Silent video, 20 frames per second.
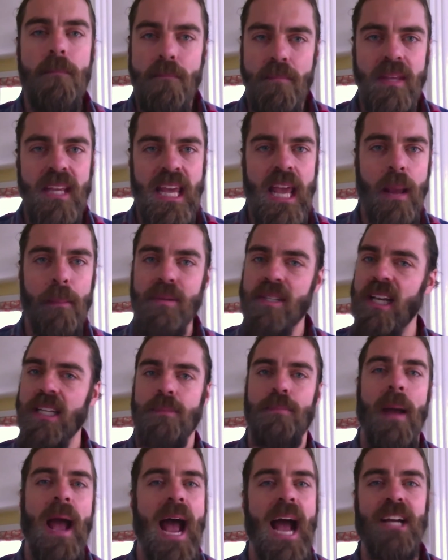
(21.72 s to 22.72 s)
keeps
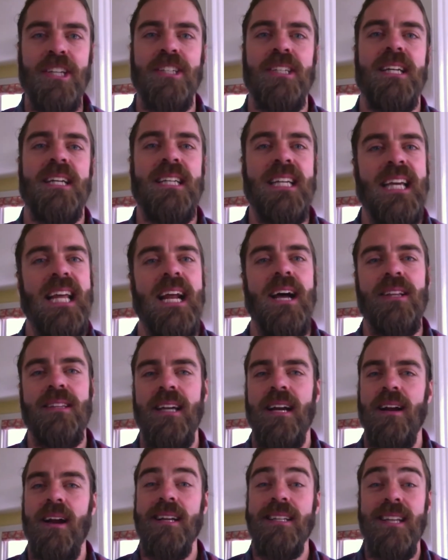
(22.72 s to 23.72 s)
us passionate to get out
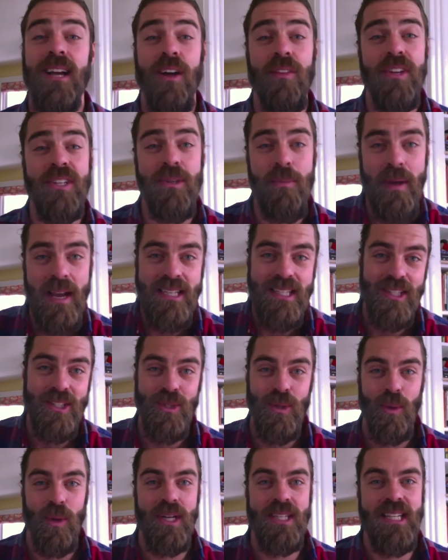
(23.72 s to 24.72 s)
there and tell these amazing
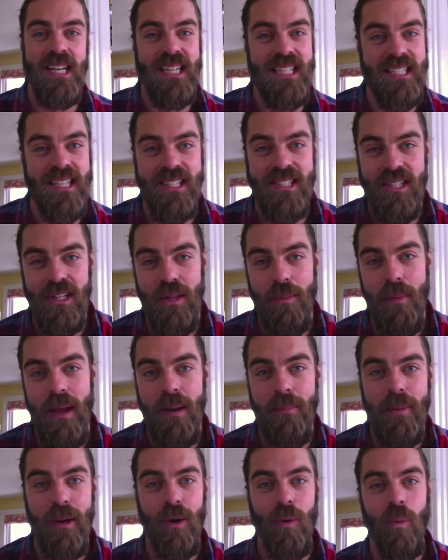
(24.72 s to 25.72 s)
stories that exist in the
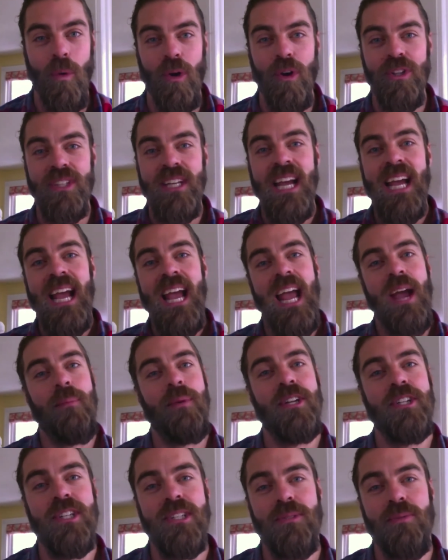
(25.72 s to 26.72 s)
Maine beer world. And we
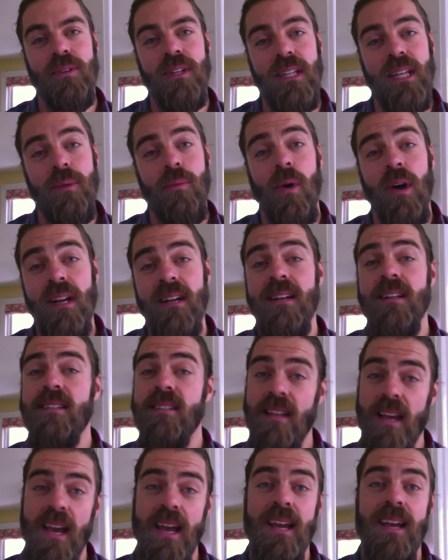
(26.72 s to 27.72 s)
just really wanted to
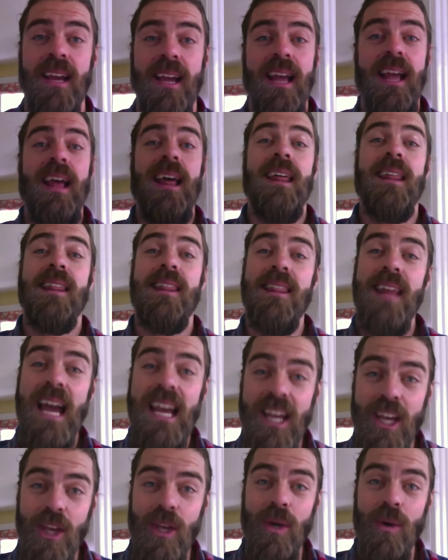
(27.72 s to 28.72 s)
say
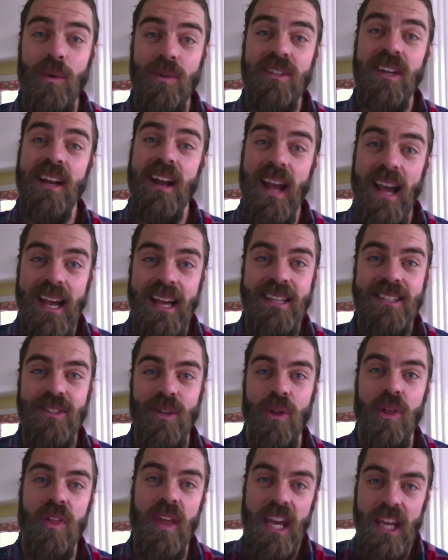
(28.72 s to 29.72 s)
thank you today. So
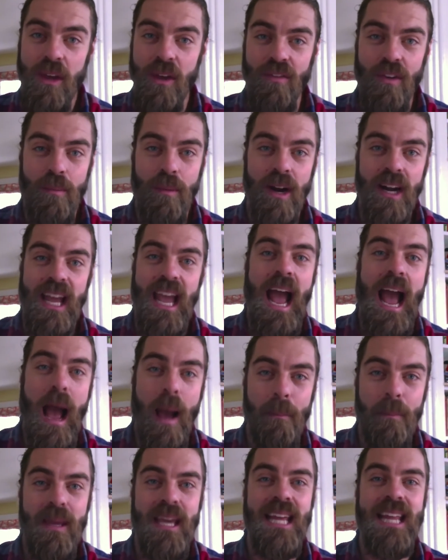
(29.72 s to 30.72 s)
thank you everybody.
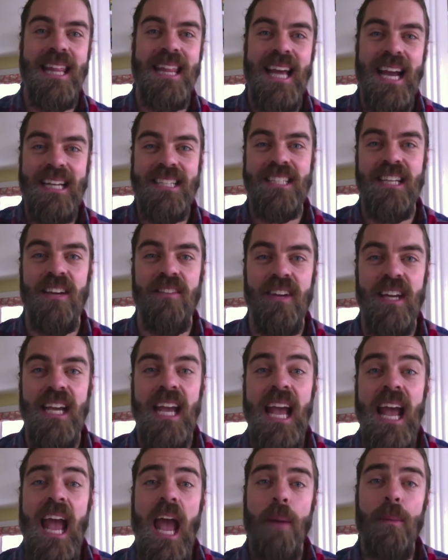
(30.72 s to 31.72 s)
Happy Thanksgiving.
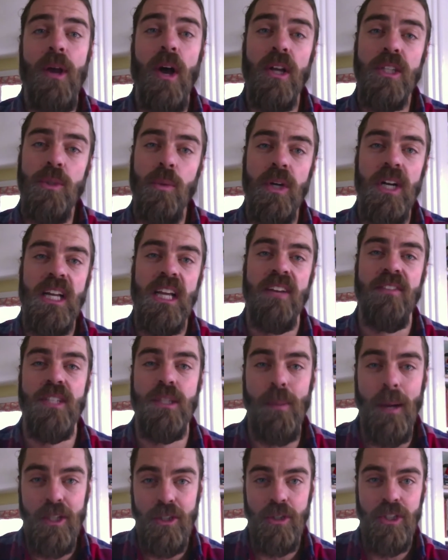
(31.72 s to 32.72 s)
And we also want to give a
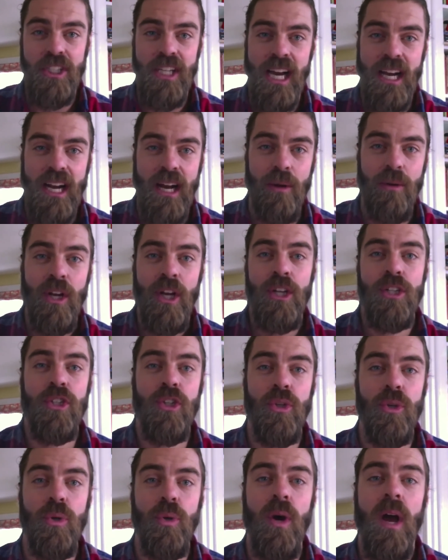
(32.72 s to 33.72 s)
special shout out
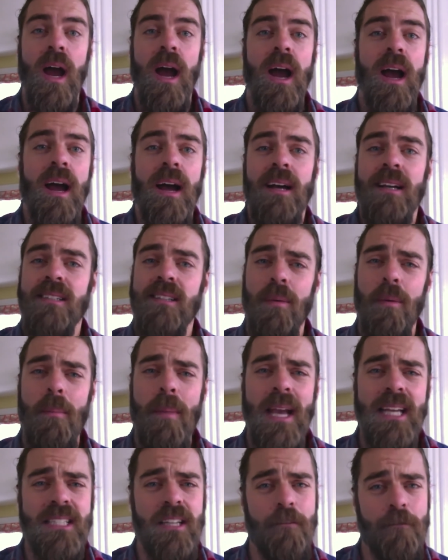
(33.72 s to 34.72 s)
to some
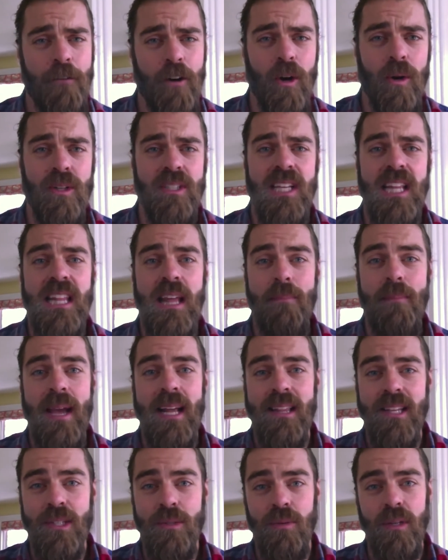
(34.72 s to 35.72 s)
amazing folks that
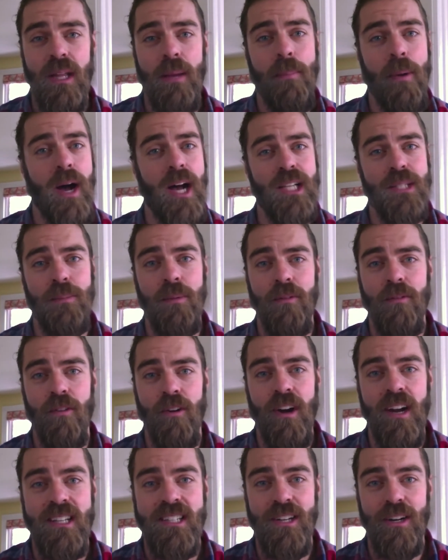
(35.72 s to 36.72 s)
make this really possible
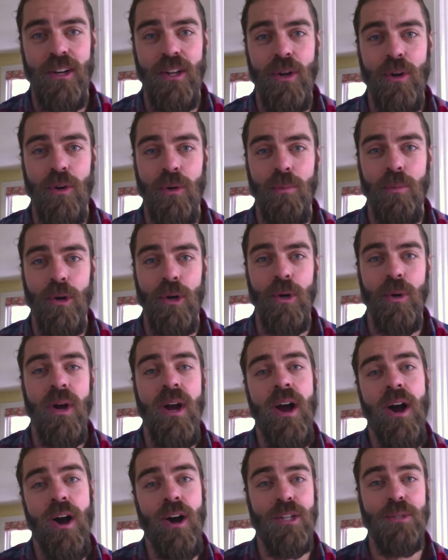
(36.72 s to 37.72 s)
for us here at Local Brew
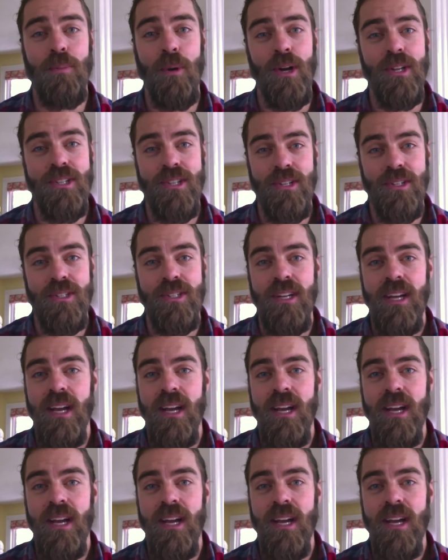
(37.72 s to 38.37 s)
our sponsors.